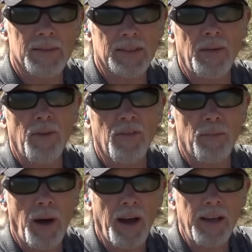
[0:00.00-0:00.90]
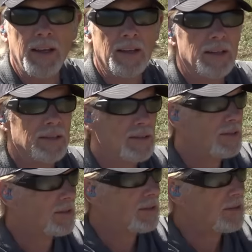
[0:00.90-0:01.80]
some of my
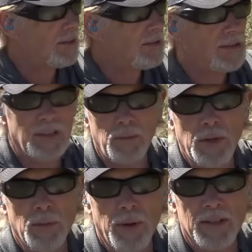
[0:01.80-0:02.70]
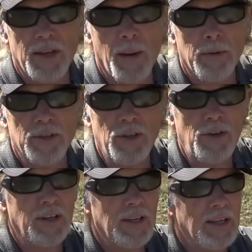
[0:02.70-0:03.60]
inconsistencies and give me the best
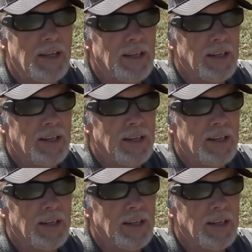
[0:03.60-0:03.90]
opportunity